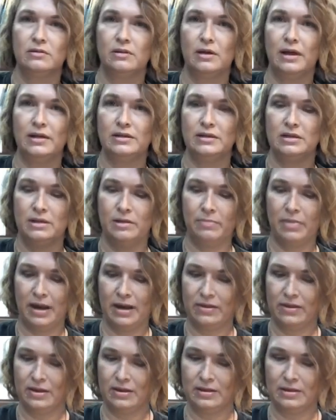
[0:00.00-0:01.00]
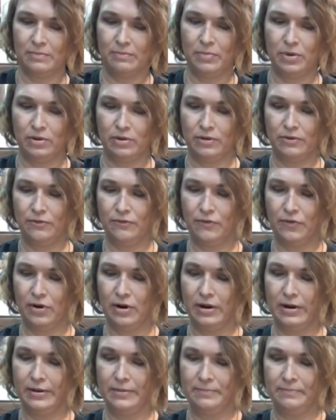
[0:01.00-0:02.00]
I tend to buy these in bulk
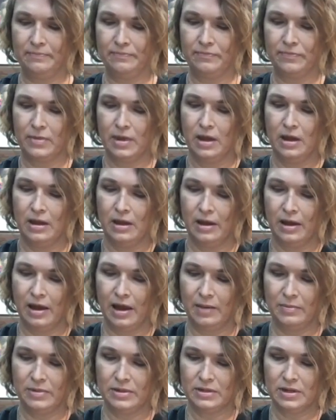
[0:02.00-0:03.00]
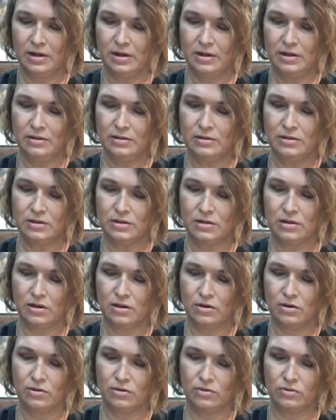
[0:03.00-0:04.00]
from Amazon,
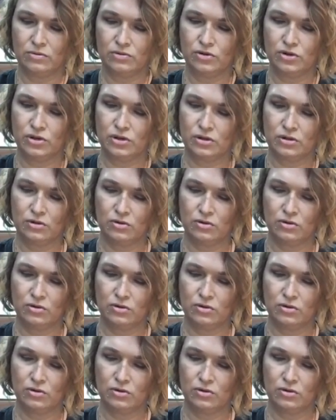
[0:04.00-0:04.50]
so just